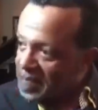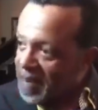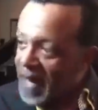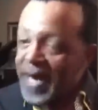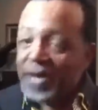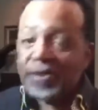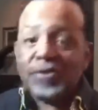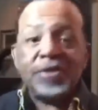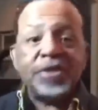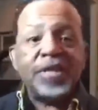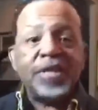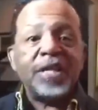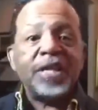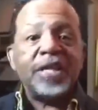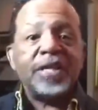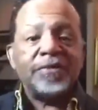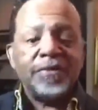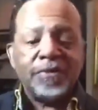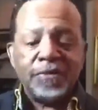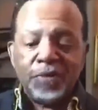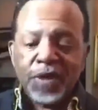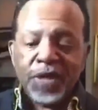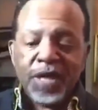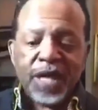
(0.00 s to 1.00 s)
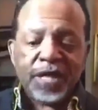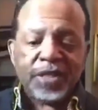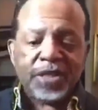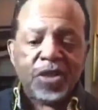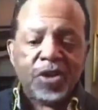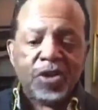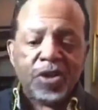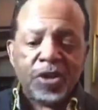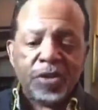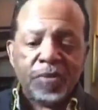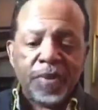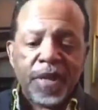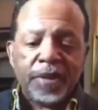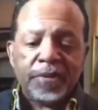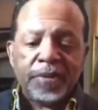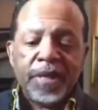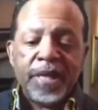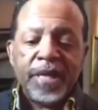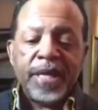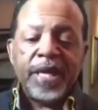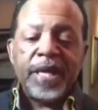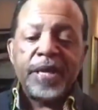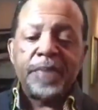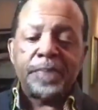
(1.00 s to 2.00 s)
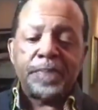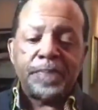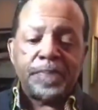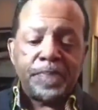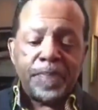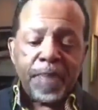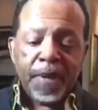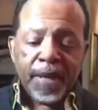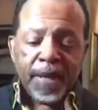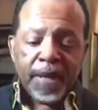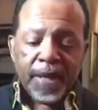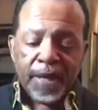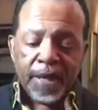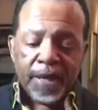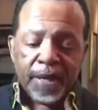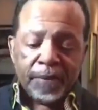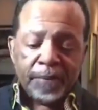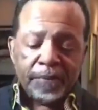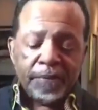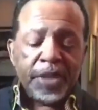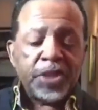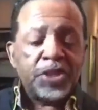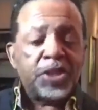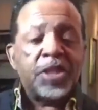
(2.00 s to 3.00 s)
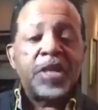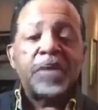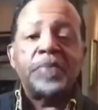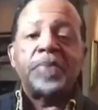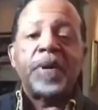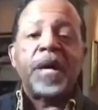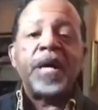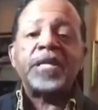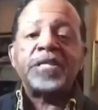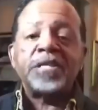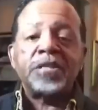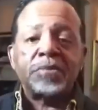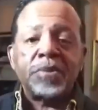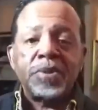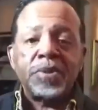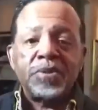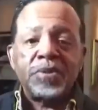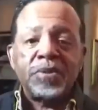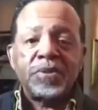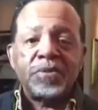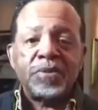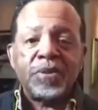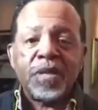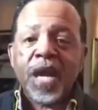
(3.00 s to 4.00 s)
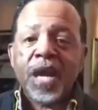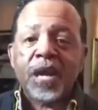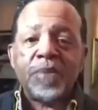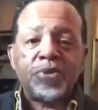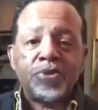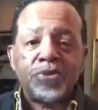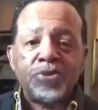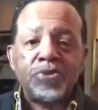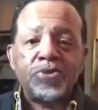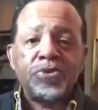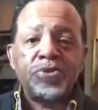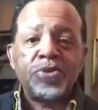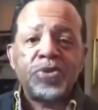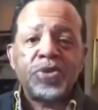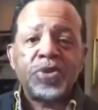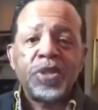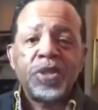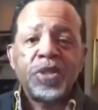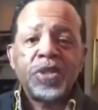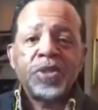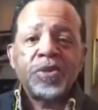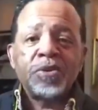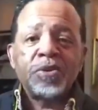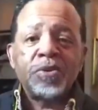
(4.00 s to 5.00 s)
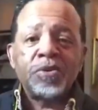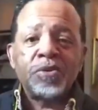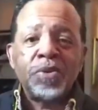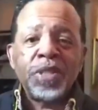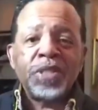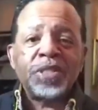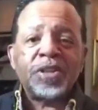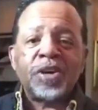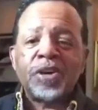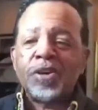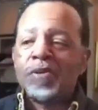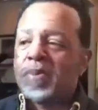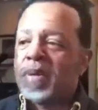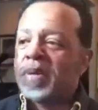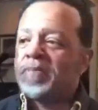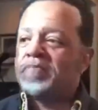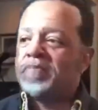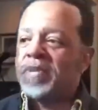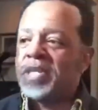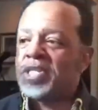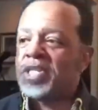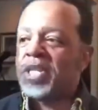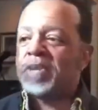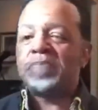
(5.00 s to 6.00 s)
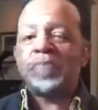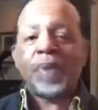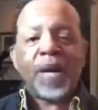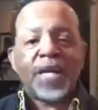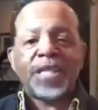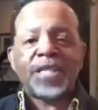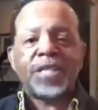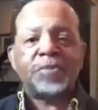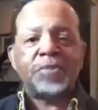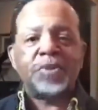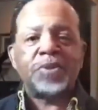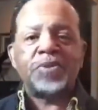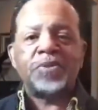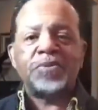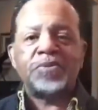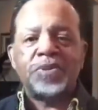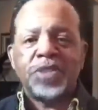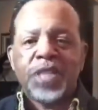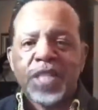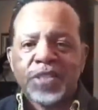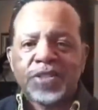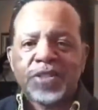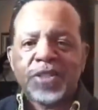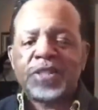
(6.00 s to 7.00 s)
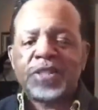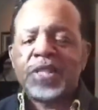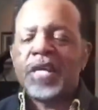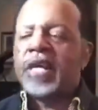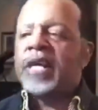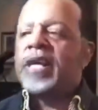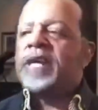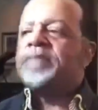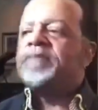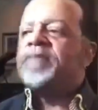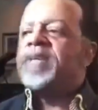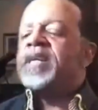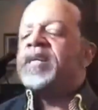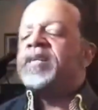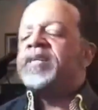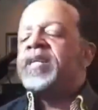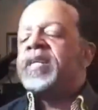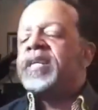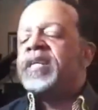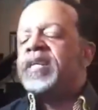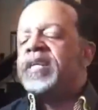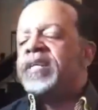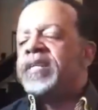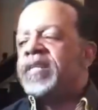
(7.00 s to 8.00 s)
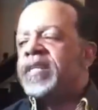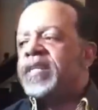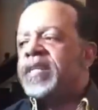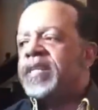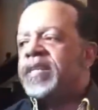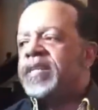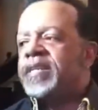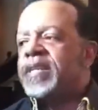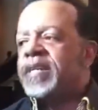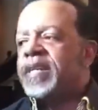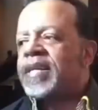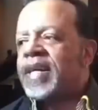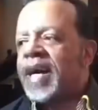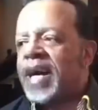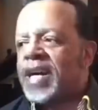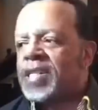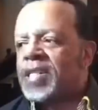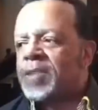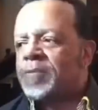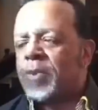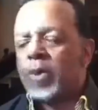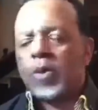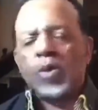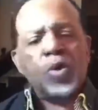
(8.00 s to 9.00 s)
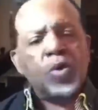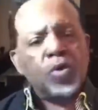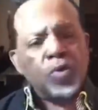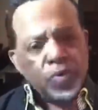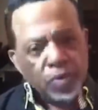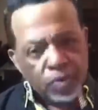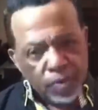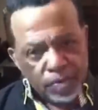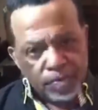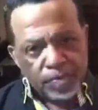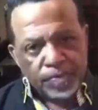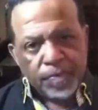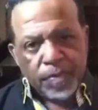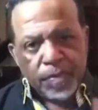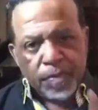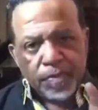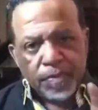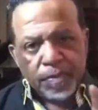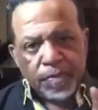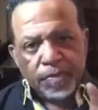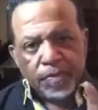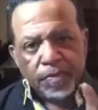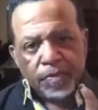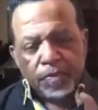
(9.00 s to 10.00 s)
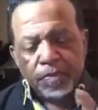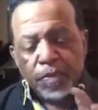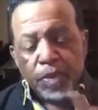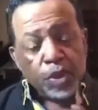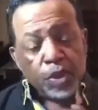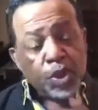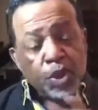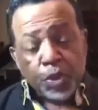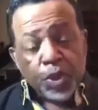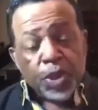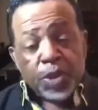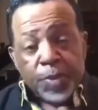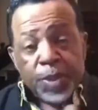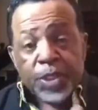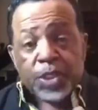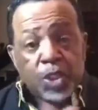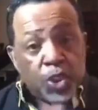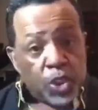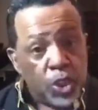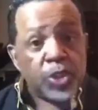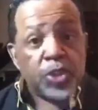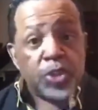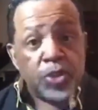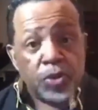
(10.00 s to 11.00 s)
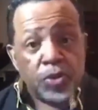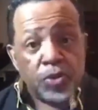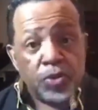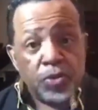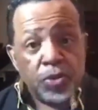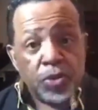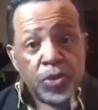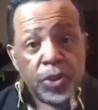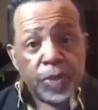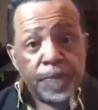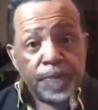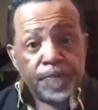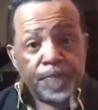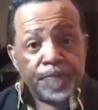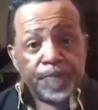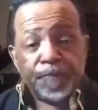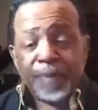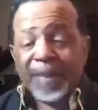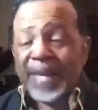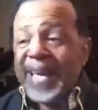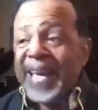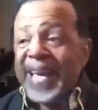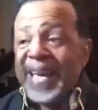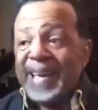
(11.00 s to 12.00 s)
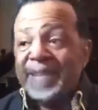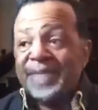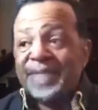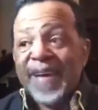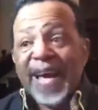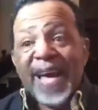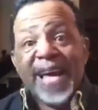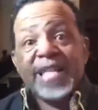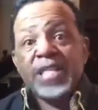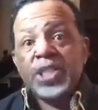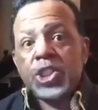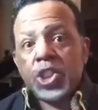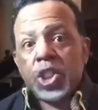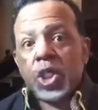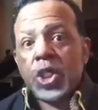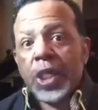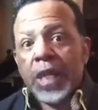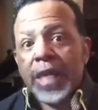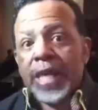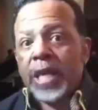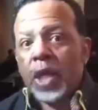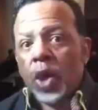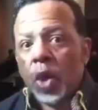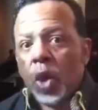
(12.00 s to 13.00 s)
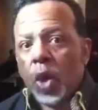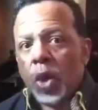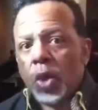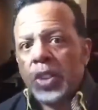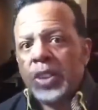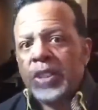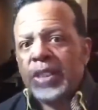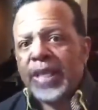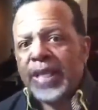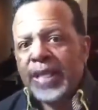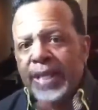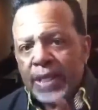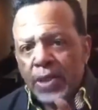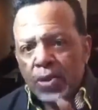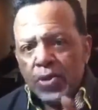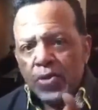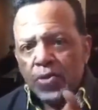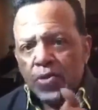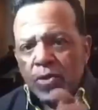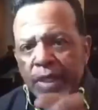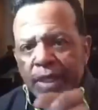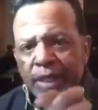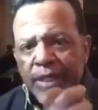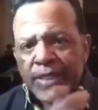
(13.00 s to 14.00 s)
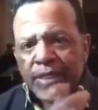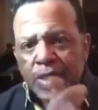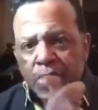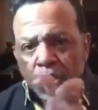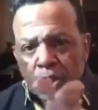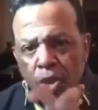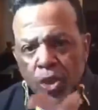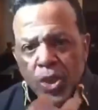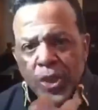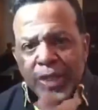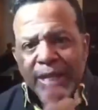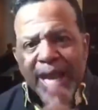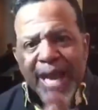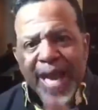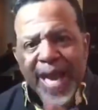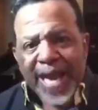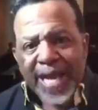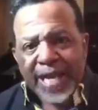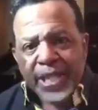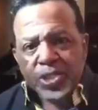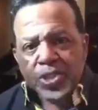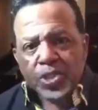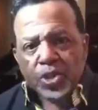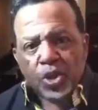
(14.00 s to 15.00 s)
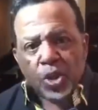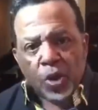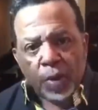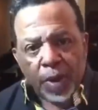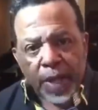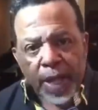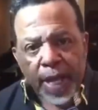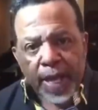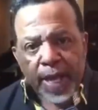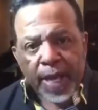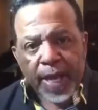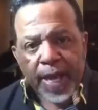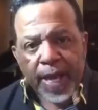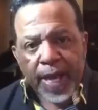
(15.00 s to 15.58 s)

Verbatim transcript: battle done. We're not talking about uh, mission impossible, Tom Cruise. We're talking about mission possible, Jesus. The, the, the, the gospel, which, which means good news, evangelion, you is good, angel or